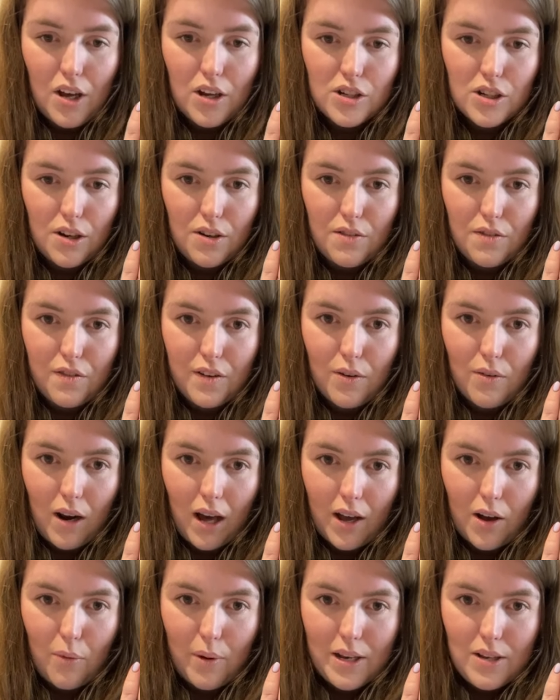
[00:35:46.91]
Don't feel
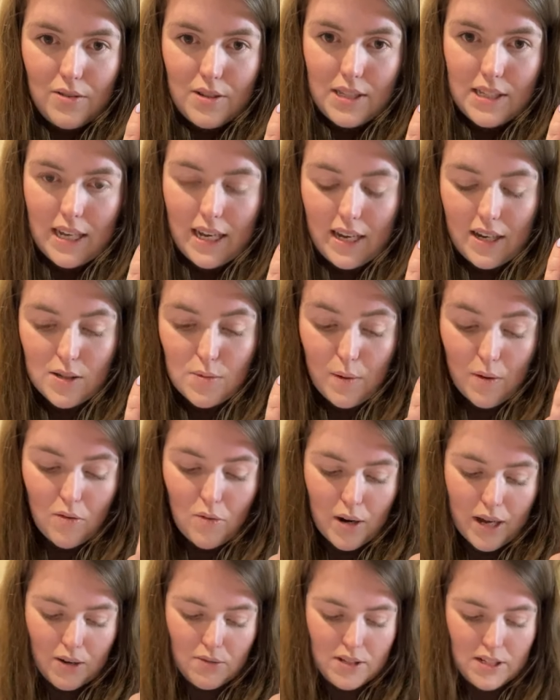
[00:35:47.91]
like when you see, because we're
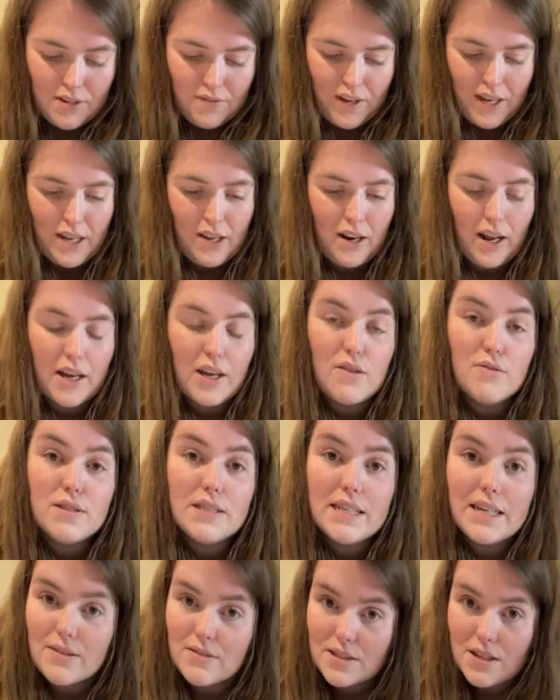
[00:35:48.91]
all guilty of it, like you'll
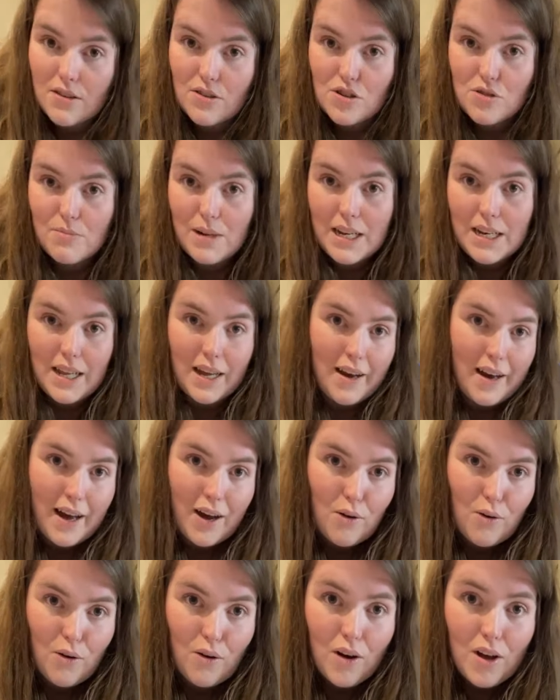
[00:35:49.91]
see on social media
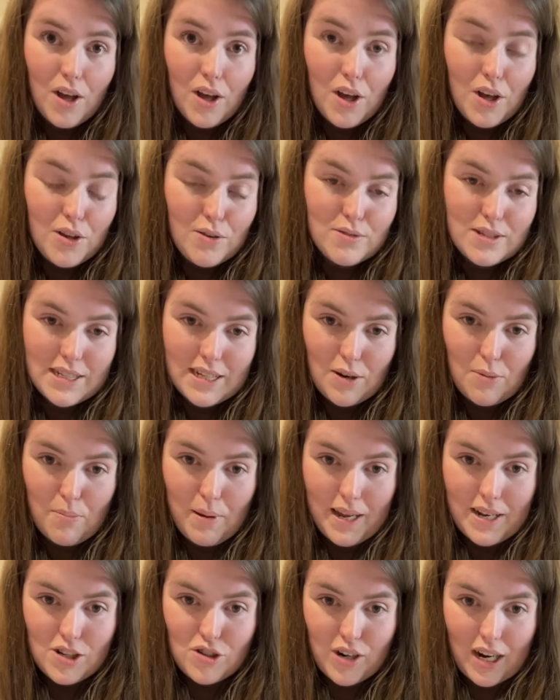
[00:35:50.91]
or you'll see on
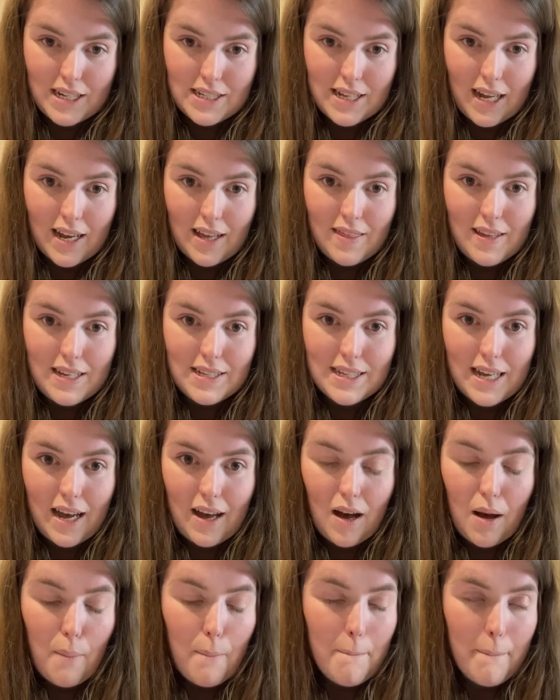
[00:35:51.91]
Pinterest, like these
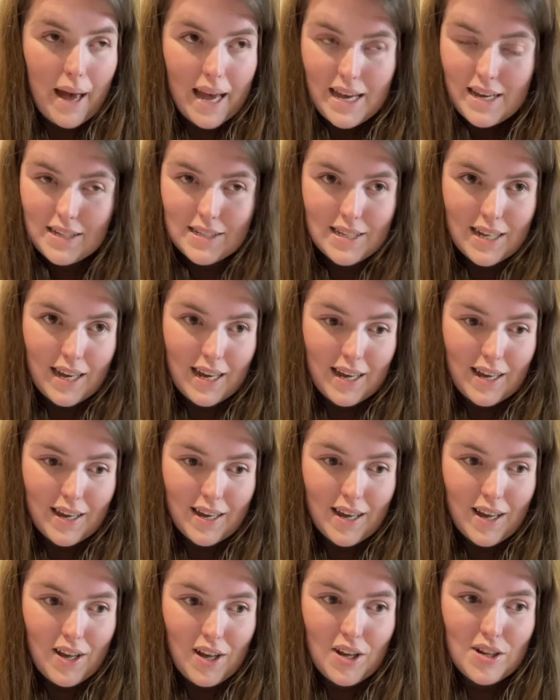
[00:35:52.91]
amazing
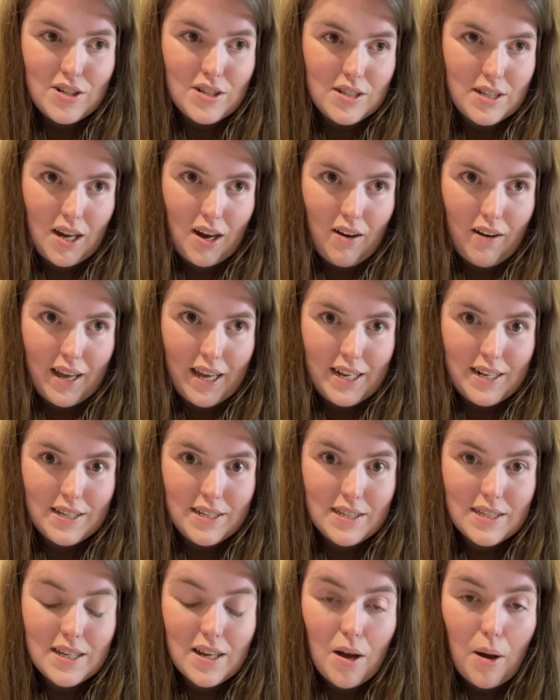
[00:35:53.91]

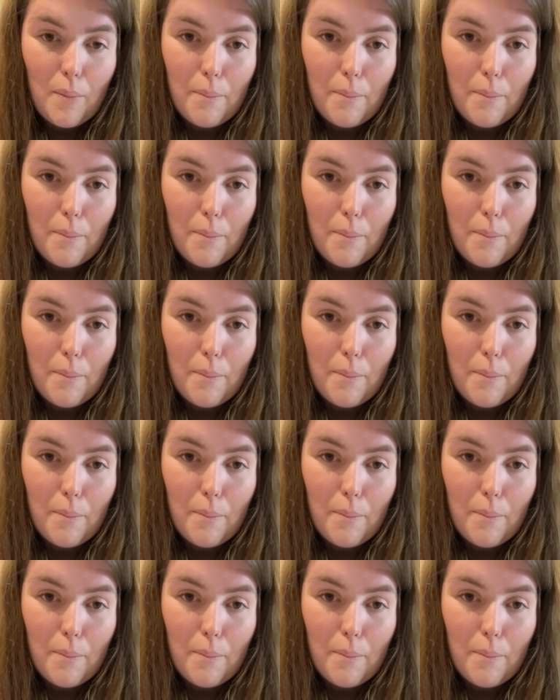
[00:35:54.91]
designs,